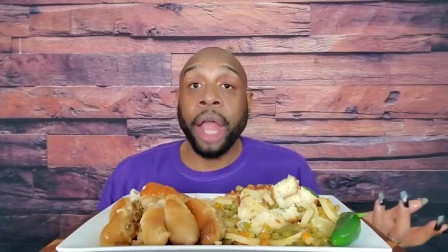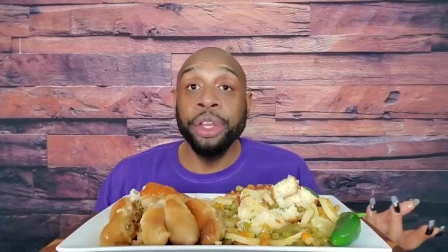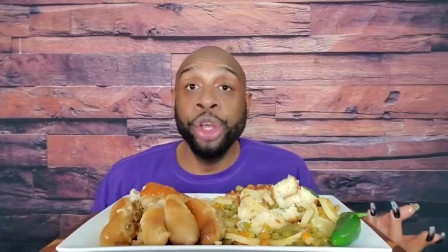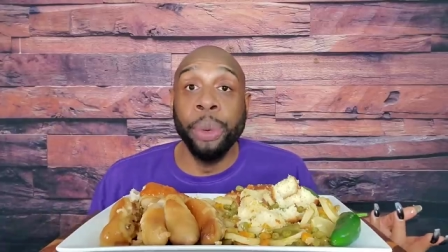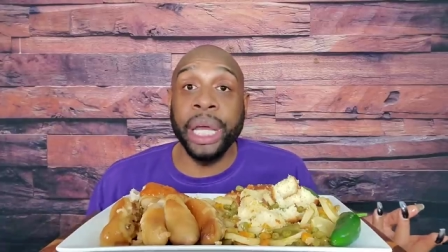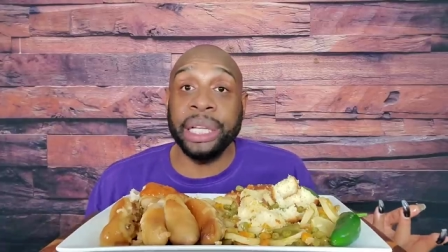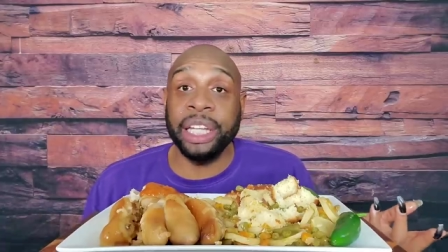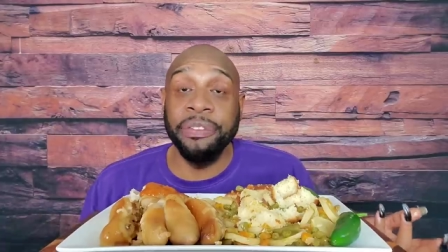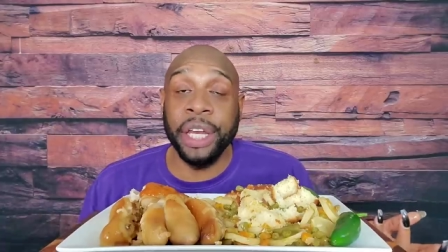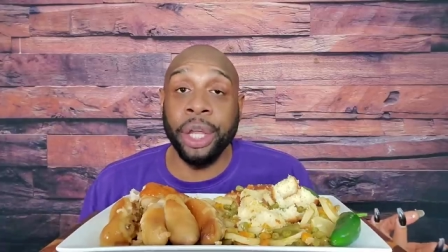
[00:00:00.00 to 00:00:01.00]
You will get
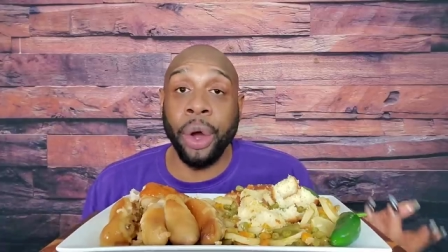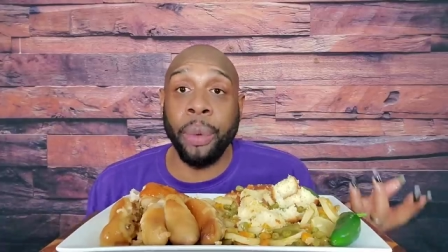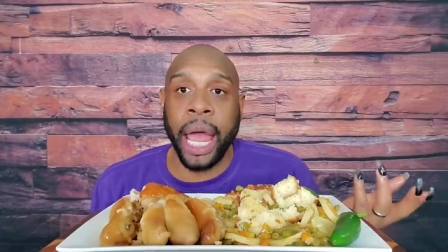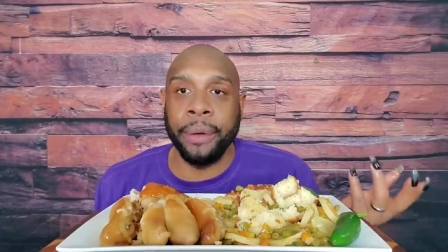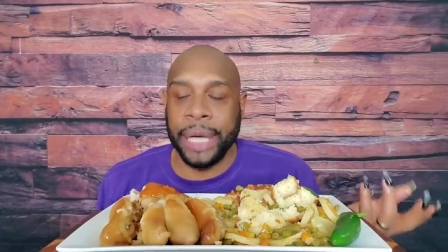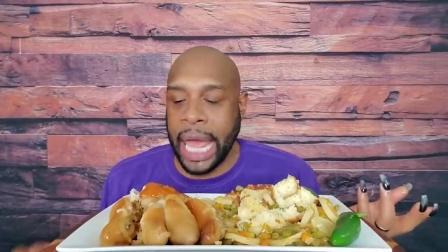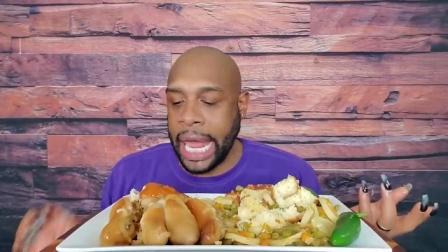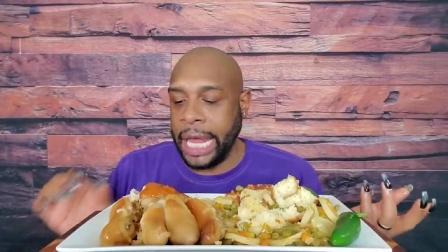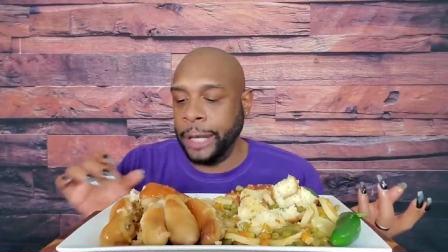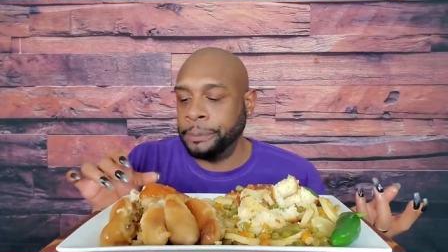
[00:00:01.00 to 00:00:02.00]
this video around
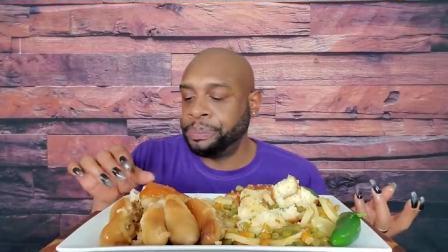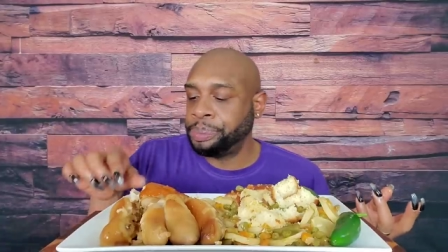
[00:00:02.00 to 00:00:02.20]
9.